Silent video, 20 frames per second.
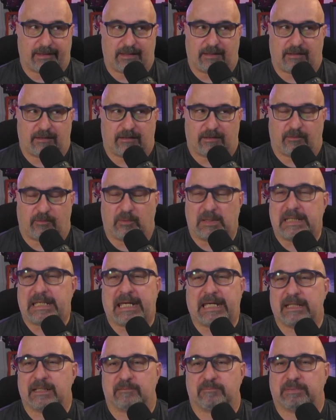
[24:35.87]
We
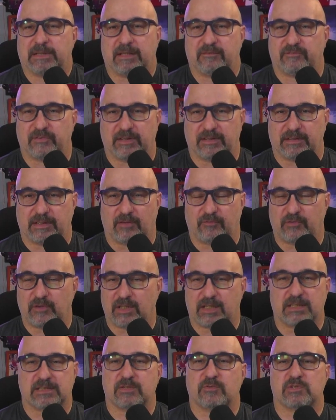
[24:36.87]
hated playing Philadelphia
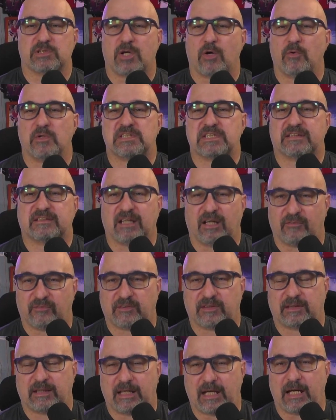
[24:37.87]
because it was always a tough
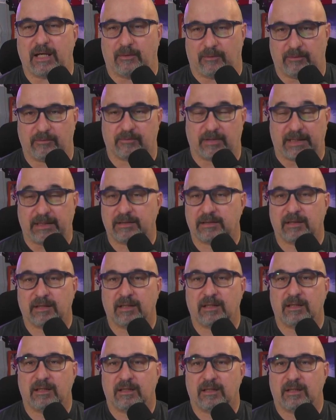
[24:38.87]
out, right?
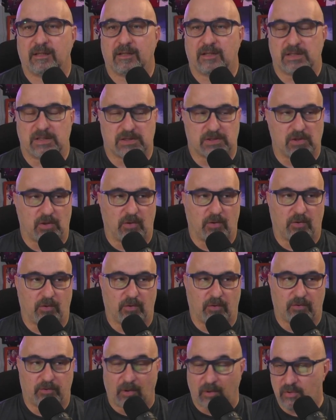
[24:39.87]
So
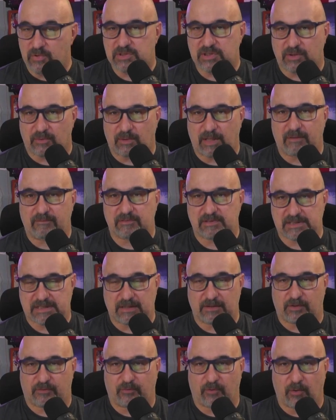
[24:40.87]
those are the rivalries I
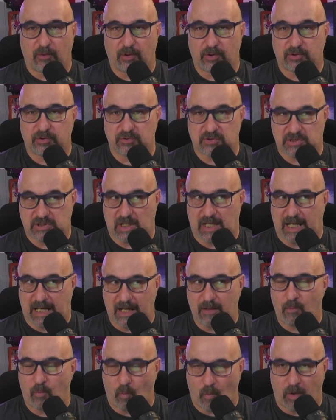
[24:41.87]
look forward to. So I
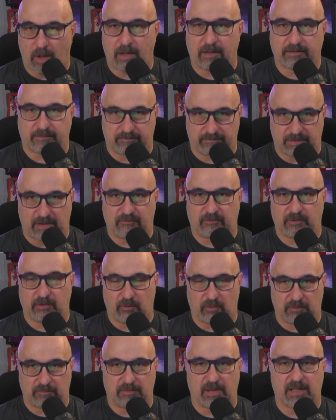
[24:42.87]
want Buffalo
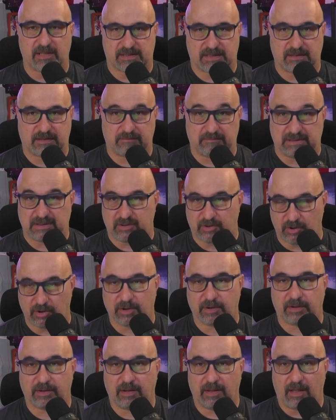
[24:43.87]
and Boston to be
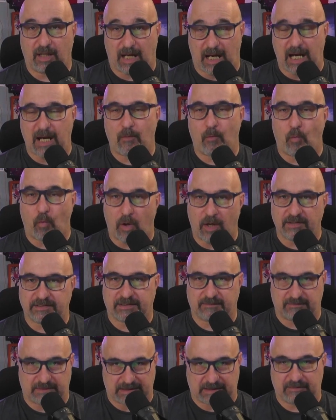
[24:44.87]
good. I want them
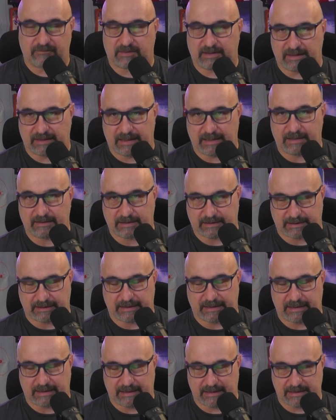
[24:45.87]
to give the
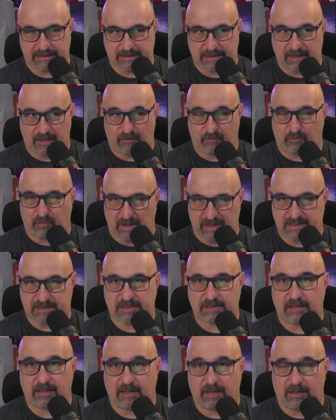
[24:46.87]
Canadiens fits,
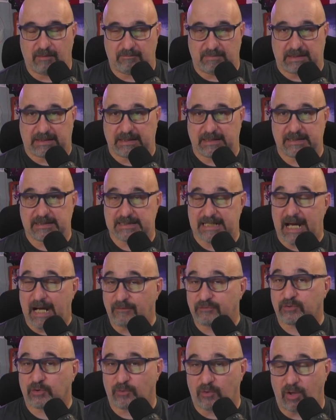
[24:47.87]
because
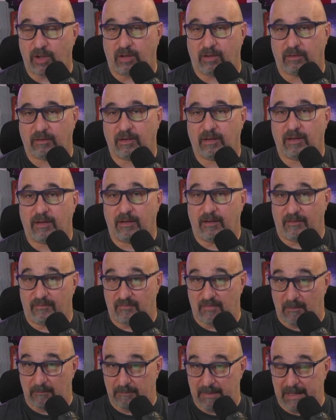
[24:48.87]
after all,
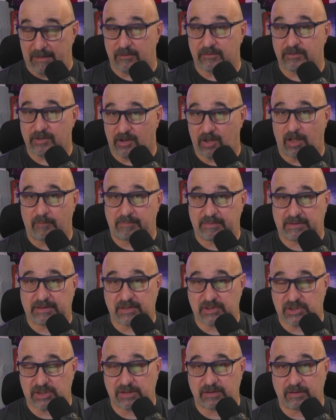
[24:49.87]
the better the
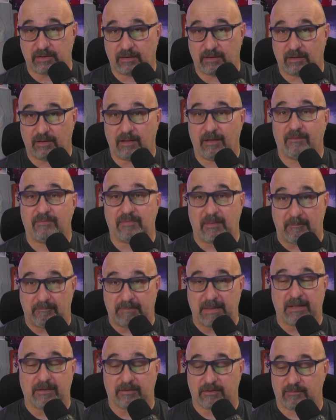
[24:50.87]
competition, the
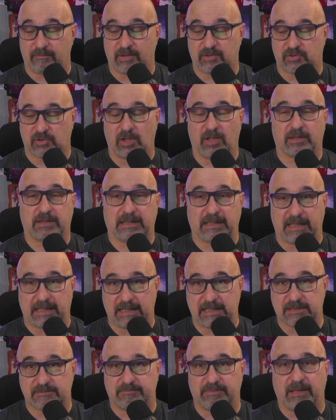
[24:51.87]
better the Montreal
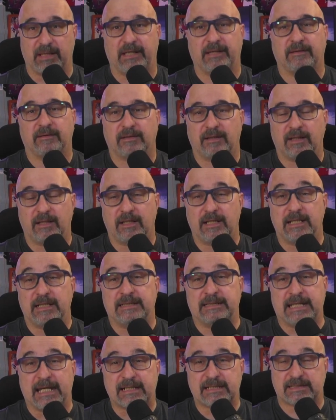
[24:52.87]
Canadiens play.
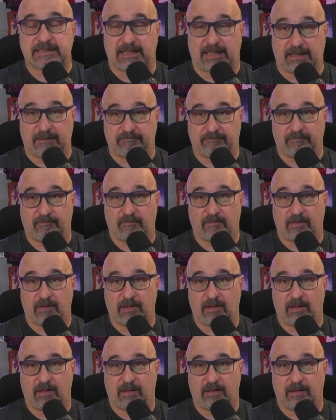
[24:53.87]
Next time,
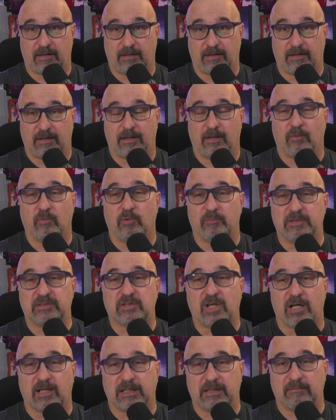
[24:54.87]
we'll be
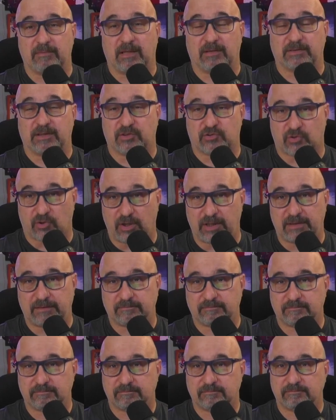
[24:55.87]
talking about Detroit
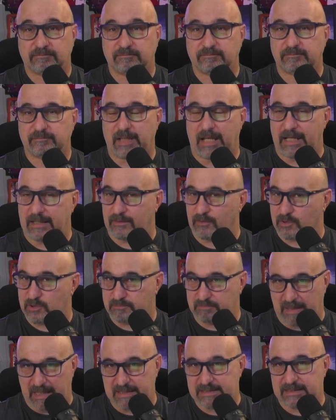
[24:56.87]
and those
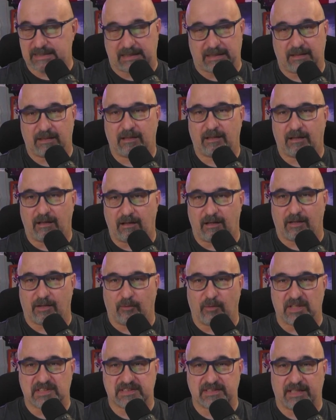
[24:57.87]
pesky Ottawa
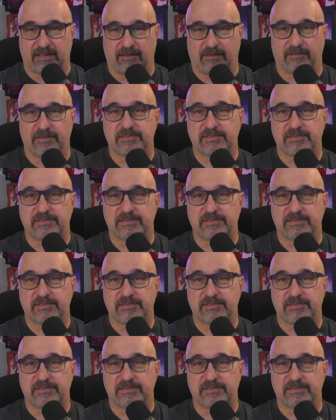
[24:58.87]
Senators.